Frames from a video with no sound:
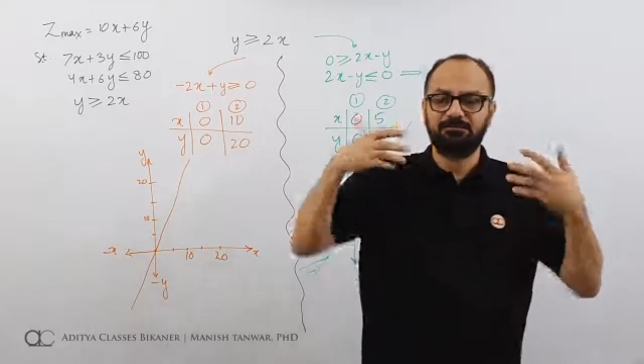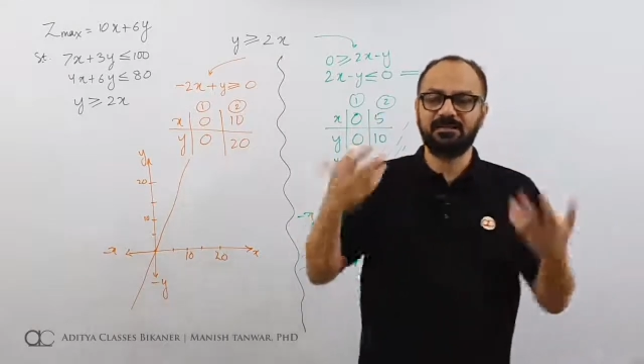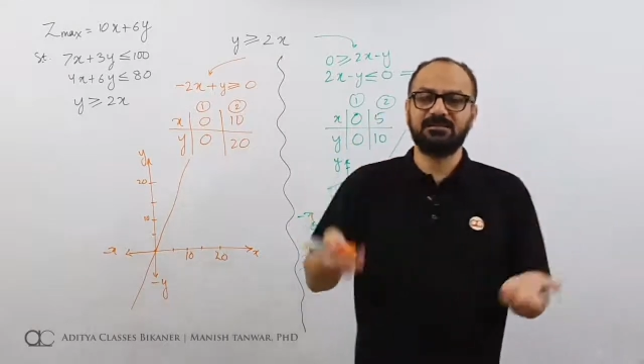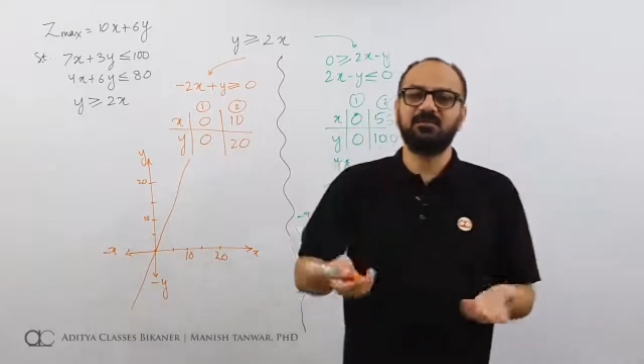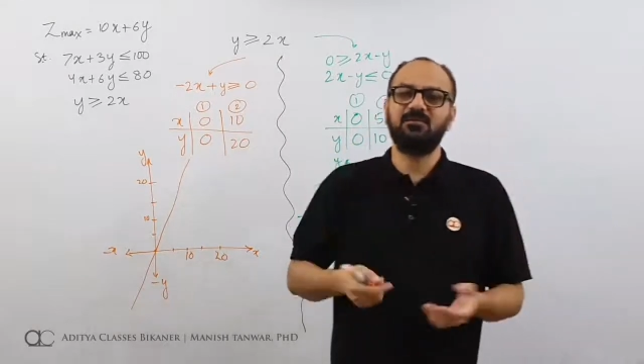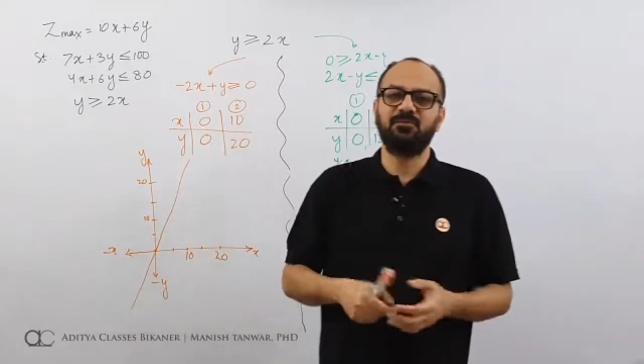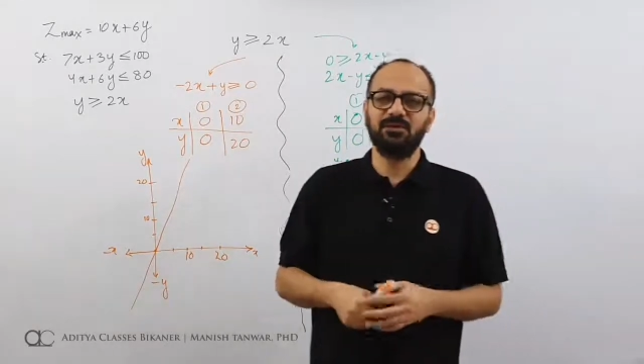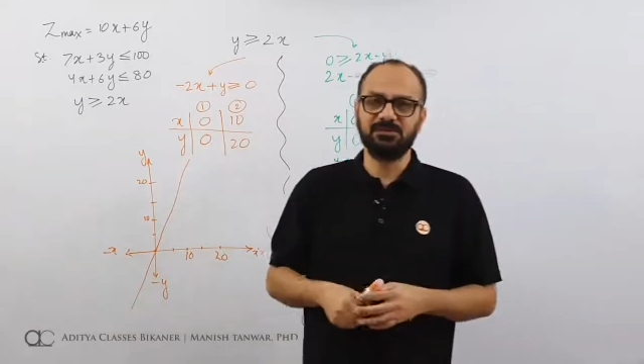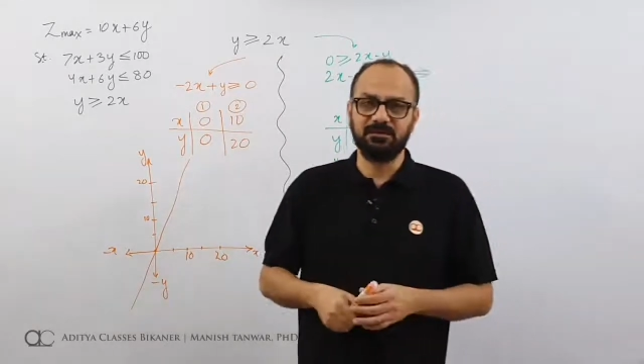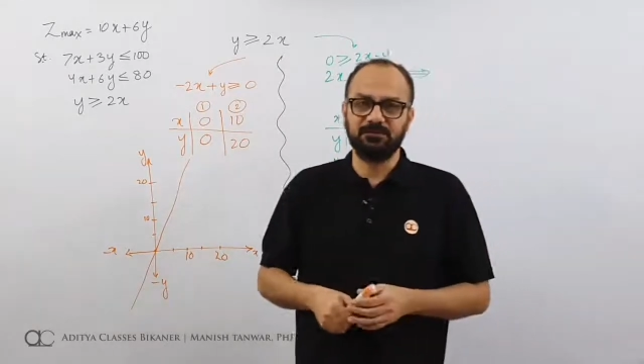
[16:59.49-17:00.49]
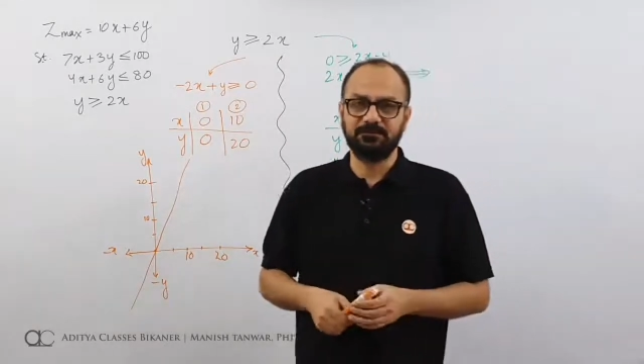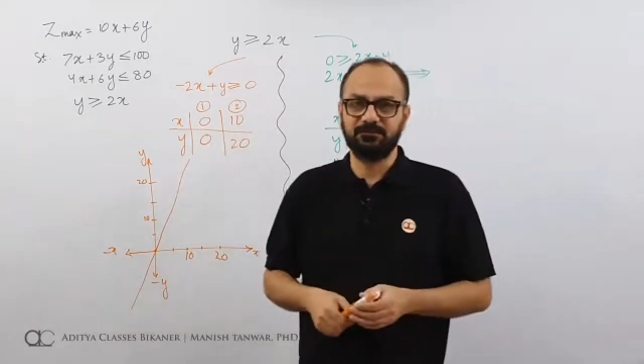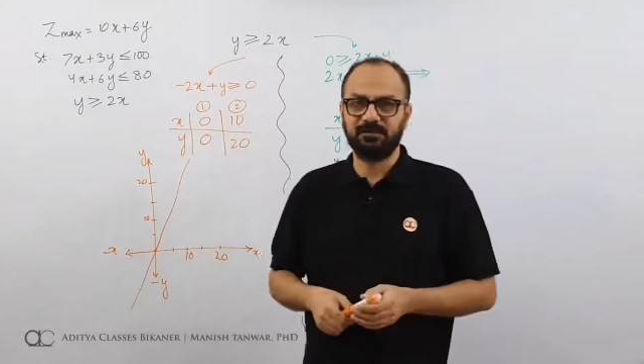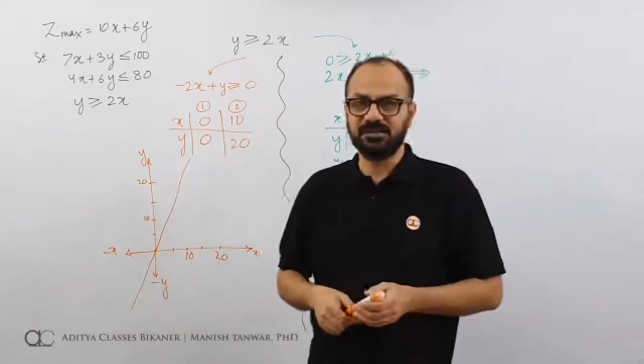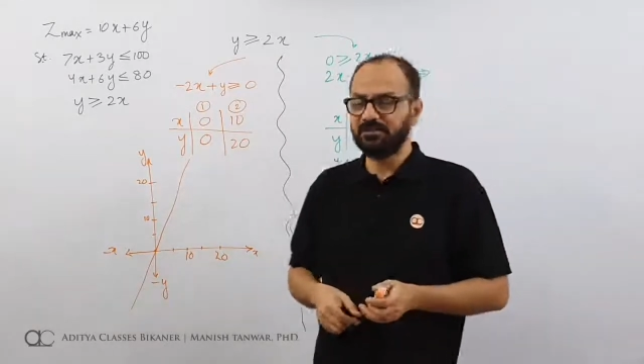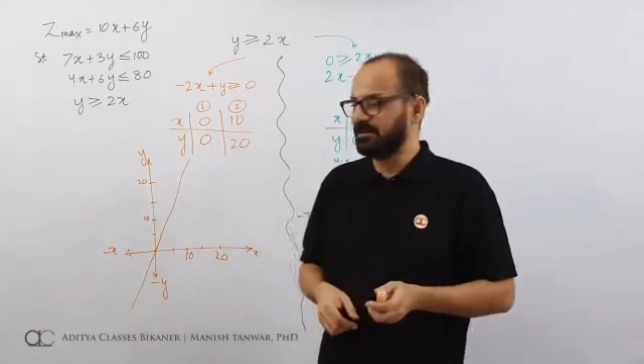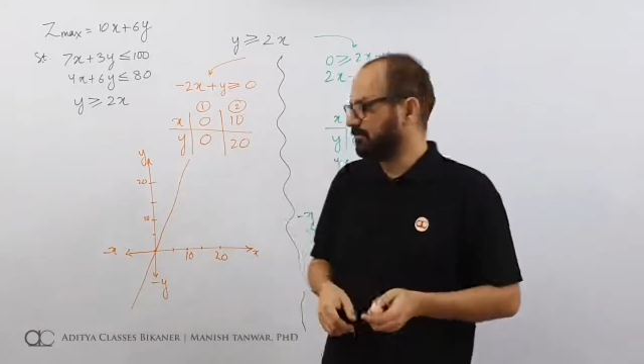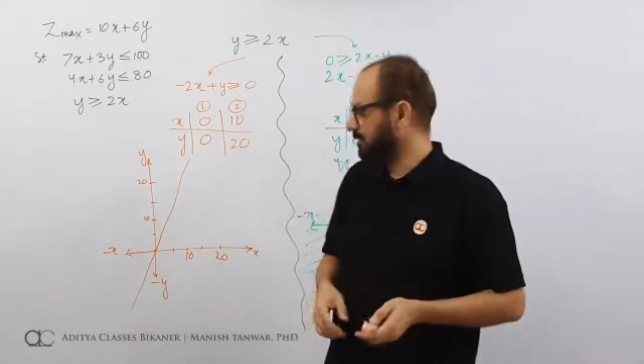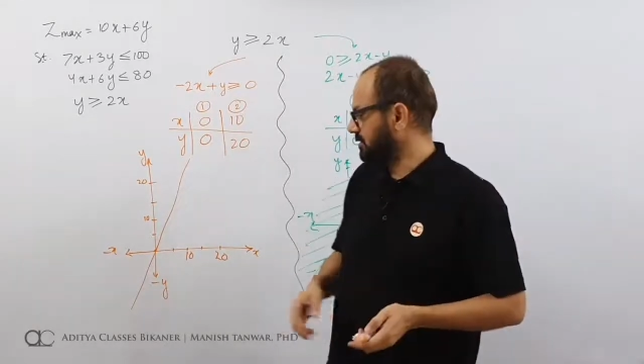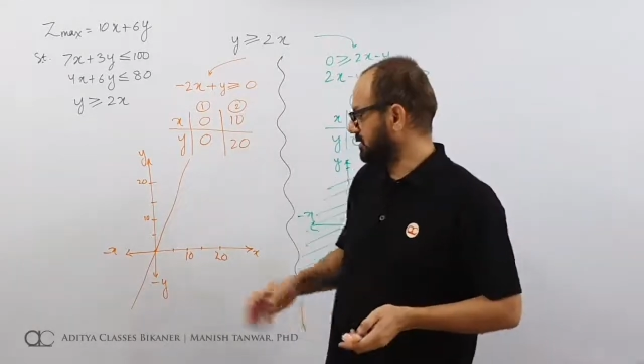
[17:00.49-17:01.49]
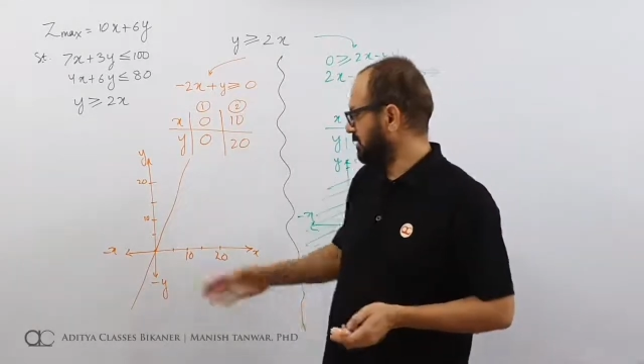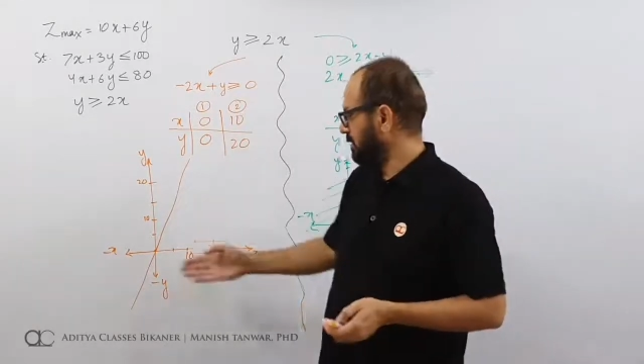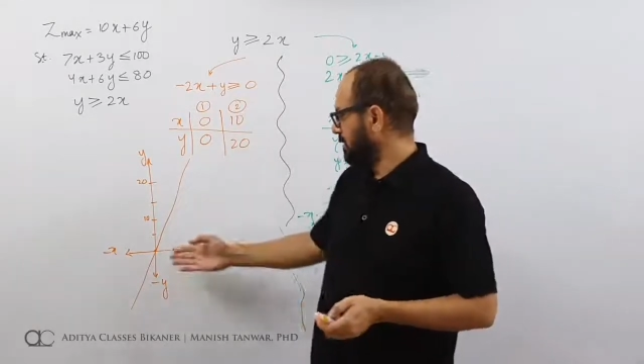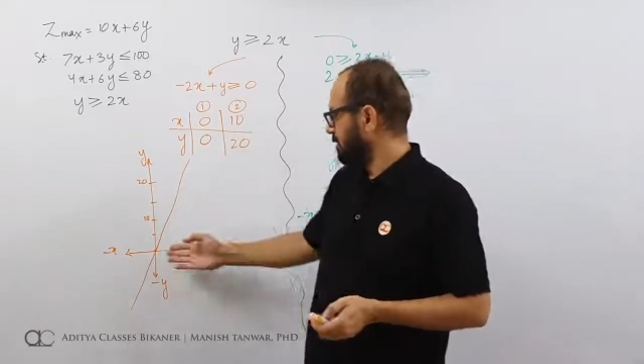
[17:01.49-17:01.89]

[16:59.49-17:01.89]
placement of origin.